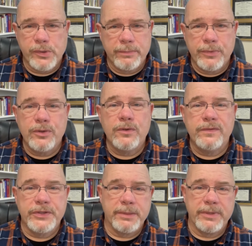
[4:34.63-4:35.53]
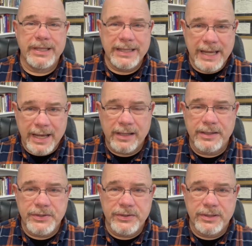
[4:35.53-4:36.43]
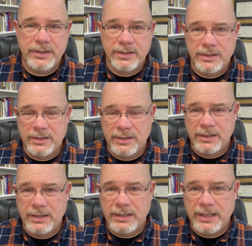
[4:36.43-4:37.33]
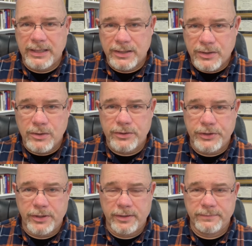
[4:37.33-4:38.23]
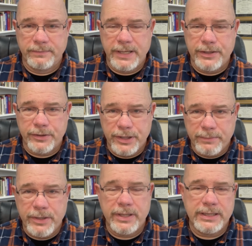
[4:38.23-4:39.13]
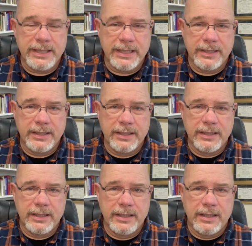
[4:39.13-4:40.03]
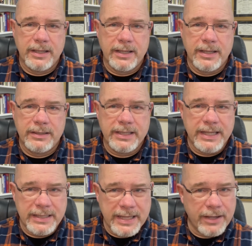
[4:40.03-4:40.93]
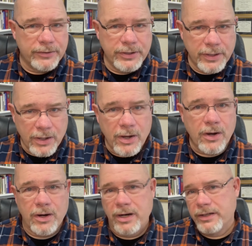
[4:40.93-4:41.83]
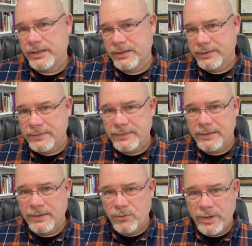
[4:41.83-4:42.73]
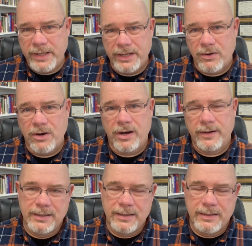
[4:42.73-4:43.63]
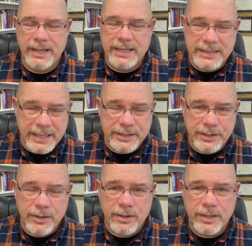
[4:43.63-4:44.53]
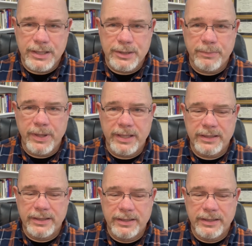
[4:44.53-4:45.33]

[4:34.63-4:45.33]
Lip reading: remove some of the callous in the culture, in your community, to get down to the heart of where they are. It takes courage, but